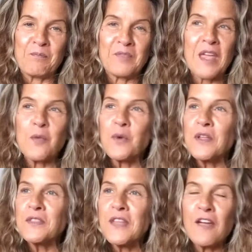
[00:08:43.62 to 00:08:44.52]
They
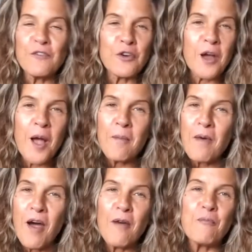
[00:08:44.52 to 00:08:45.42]
will never come
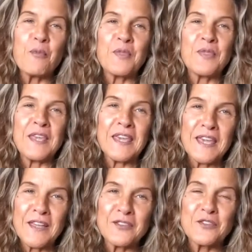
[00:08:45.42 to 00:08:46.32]
up with the
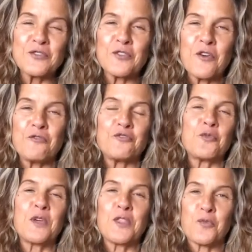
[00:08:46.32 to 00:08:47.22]
answers of
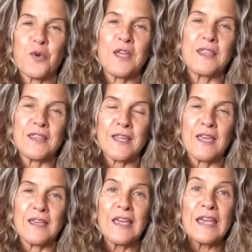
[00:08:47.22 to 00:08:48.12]
doing the right
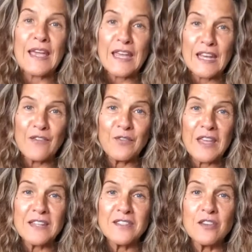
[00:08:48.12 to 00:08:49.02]
thing. And if
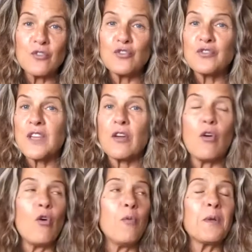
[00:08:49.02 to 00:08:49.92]
they did, you say,
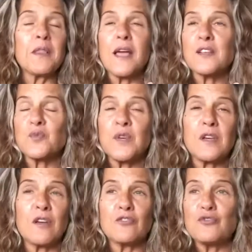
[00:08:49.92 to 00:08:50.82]
oh, but last
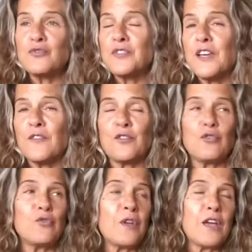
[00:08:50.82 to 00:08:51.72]
week on Tuesday
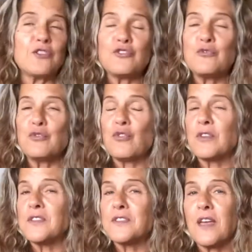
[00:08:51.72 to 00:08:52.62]
afternoon at
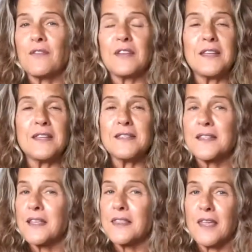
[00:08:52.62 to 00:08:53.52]
2:37, he
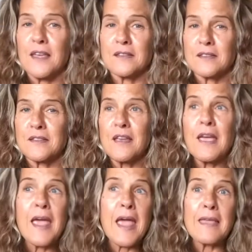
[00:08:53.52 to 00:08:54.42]
said this.
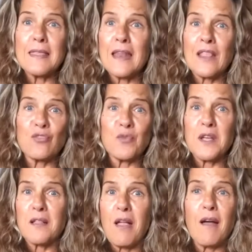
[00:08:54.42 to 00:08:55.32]
And then at
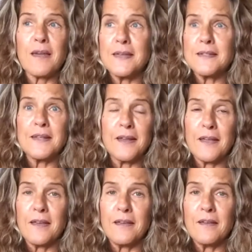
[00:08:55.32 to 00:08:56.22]
3 o'clock, he did
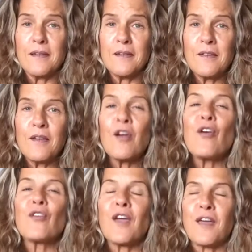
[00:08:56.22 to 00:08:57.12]
it.
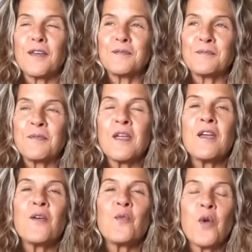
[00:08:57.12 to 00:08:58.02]
Okay.
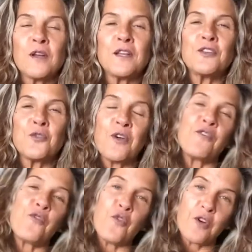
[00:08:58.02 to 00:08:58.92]
What did he do
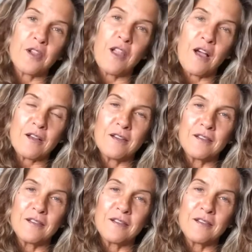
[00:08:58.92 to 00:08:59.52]
at 4 o'clock?